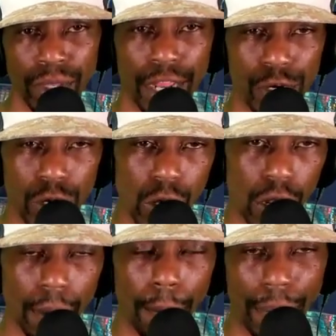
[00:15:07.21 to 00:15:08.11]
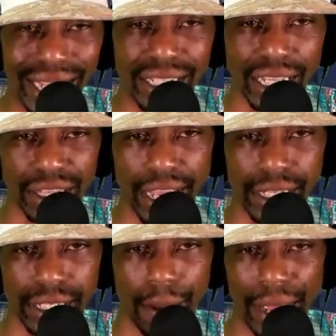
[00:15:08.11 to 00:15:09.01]
And you're calling basic
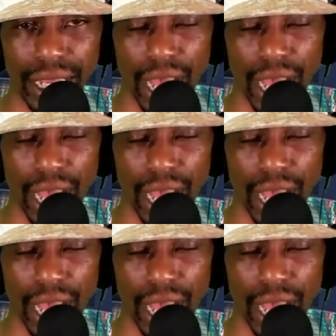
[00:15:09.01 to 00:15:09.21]
things that make it